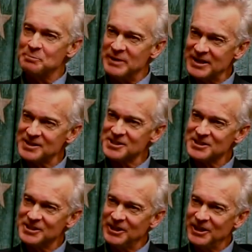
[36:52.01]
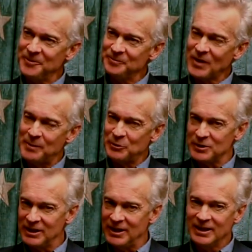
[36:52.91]
mix, you know? I mean,
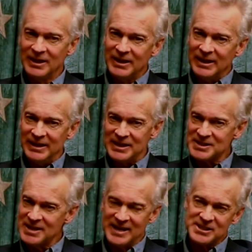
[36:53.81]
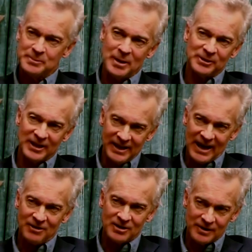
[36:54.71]
really, it's nice to be able to get
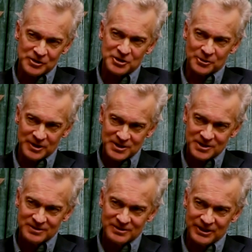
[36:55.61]
out and cover stories.